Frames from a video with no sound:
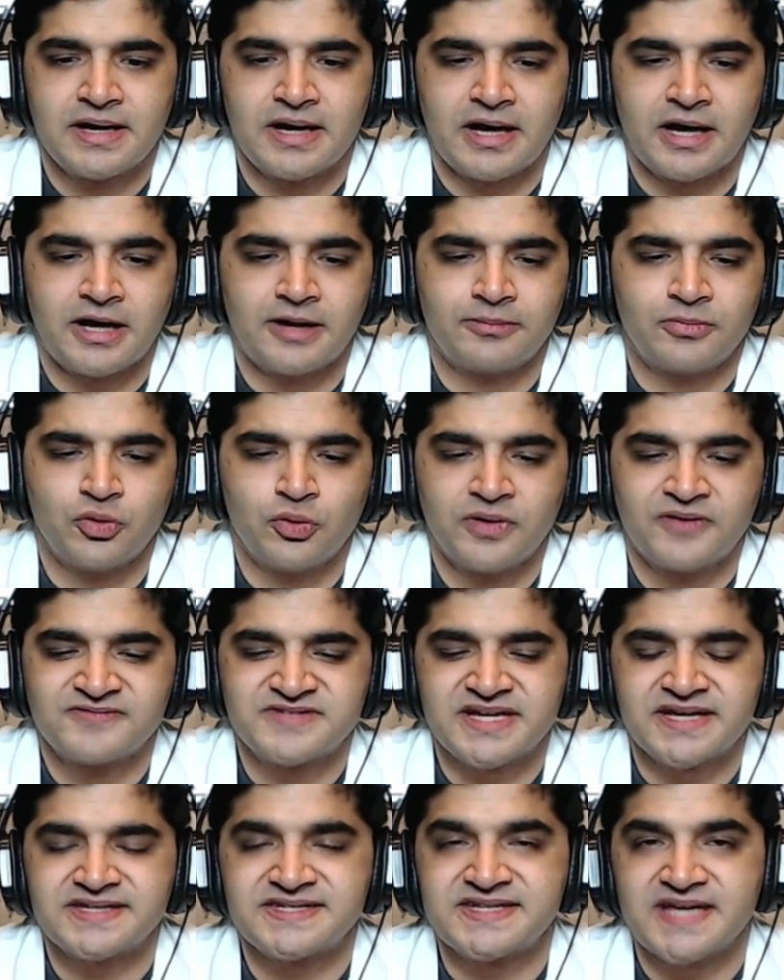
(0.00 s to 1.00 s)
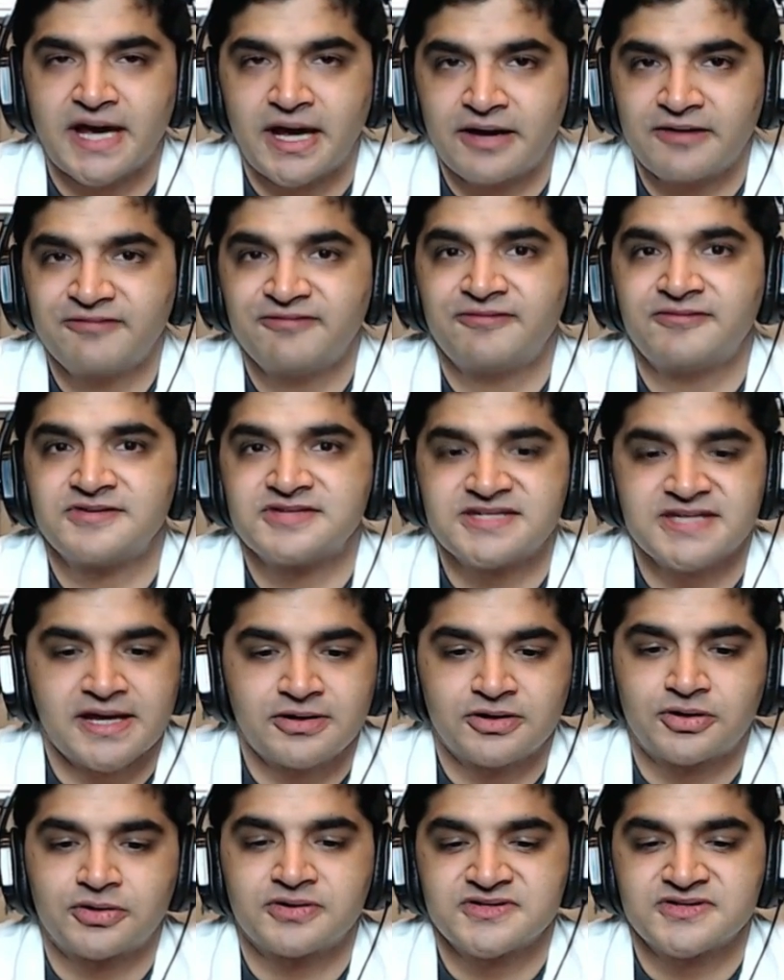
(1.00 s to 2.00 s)
who have done tough,
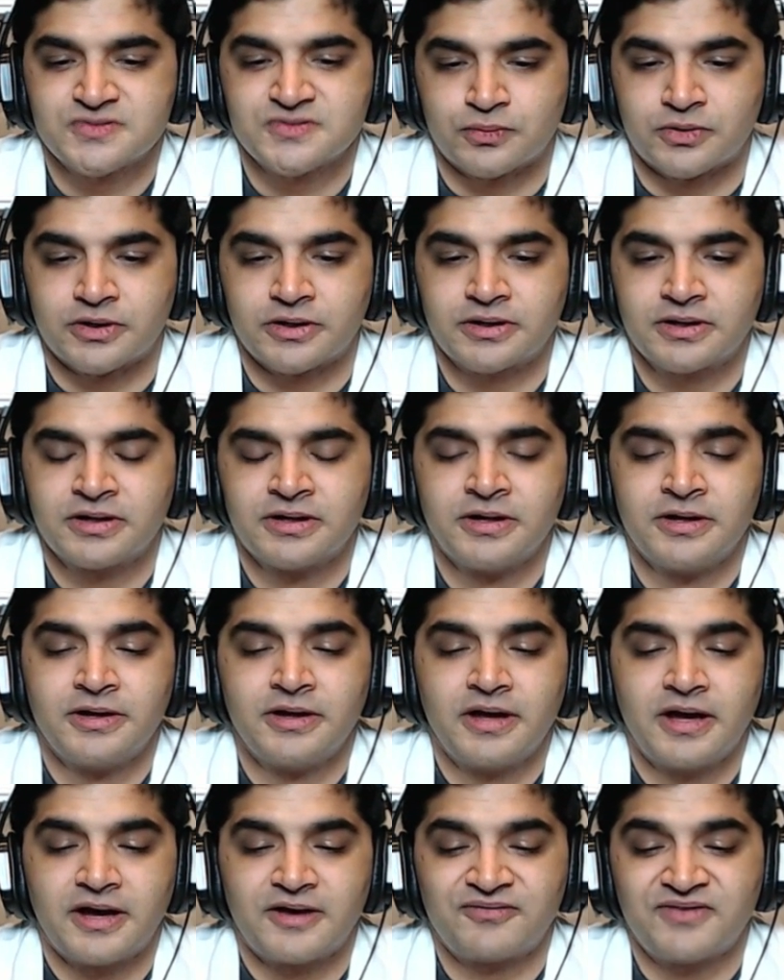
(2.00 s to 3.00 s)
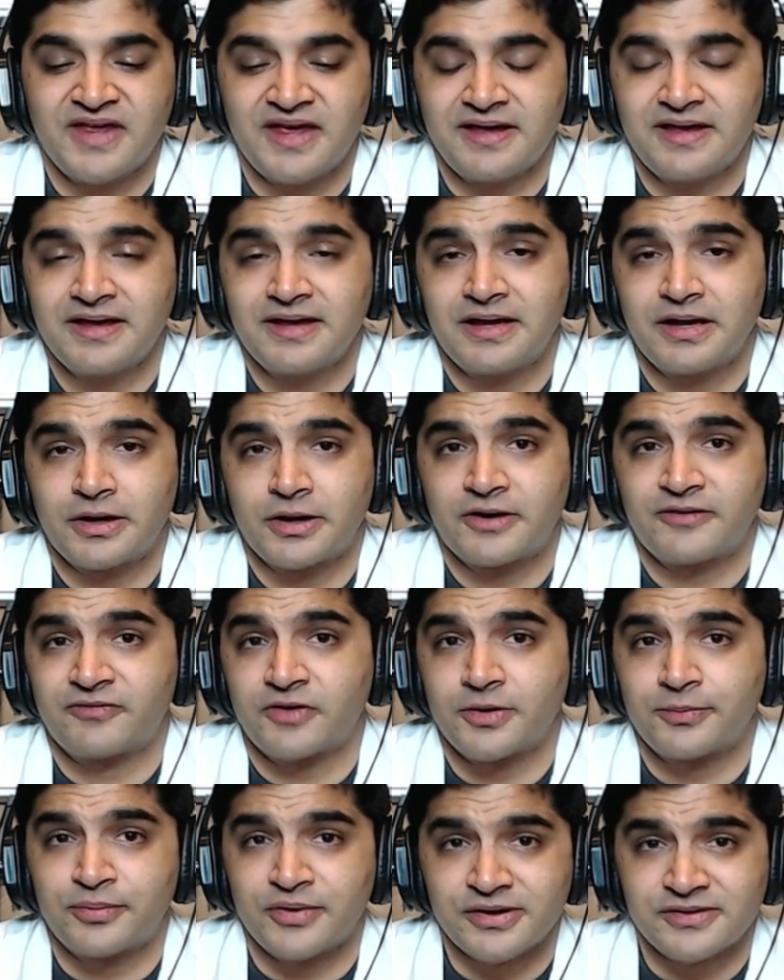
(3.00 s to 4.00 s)
dangerous work of taking care of
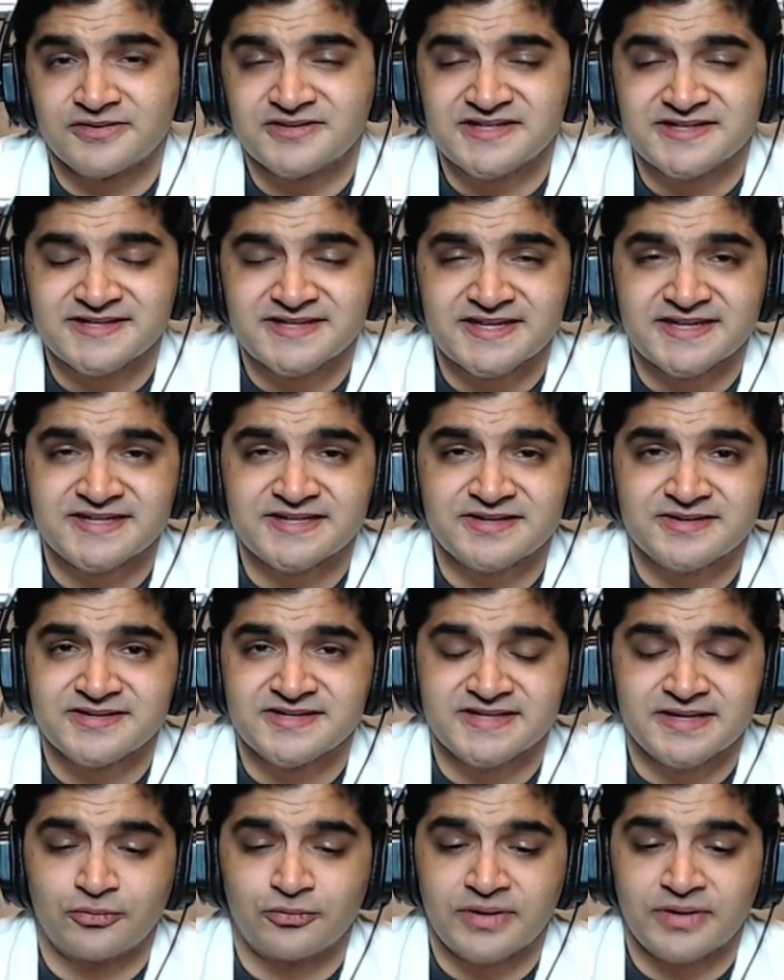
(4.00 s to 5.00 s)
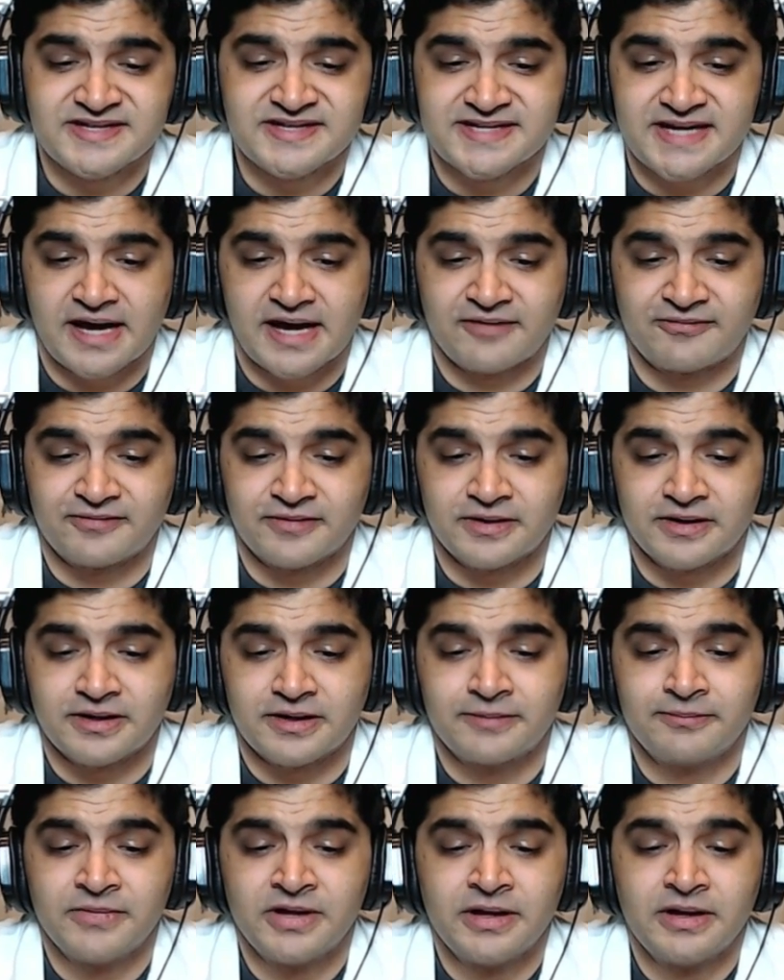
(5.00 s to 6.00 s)
our brothers and sisters in West
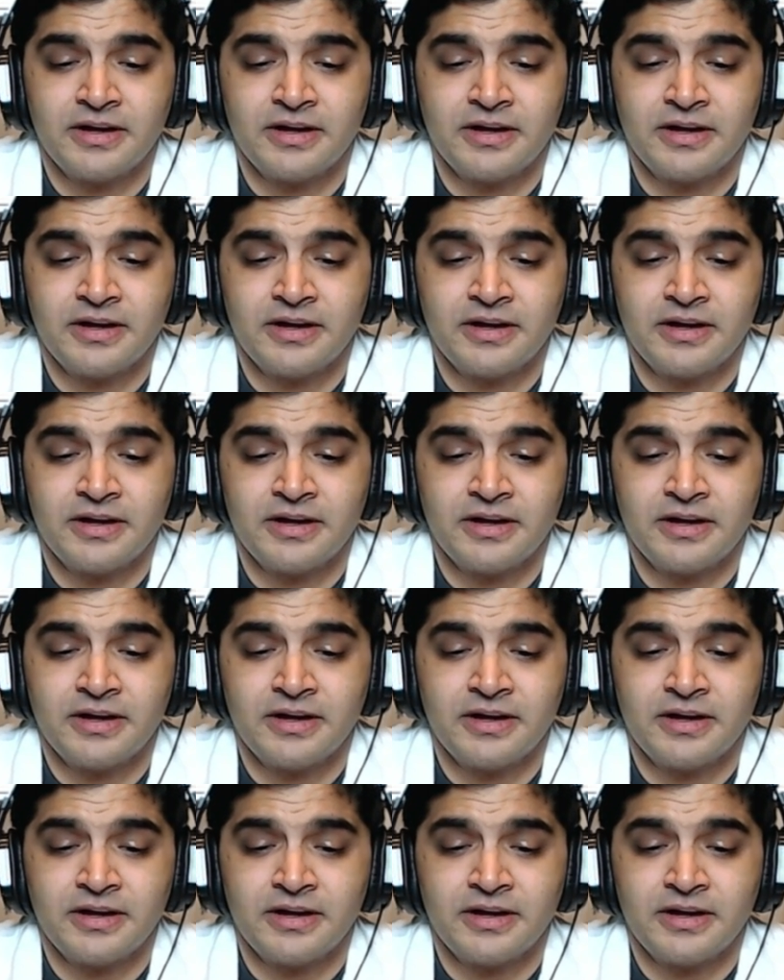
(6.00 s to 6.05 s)
Africa.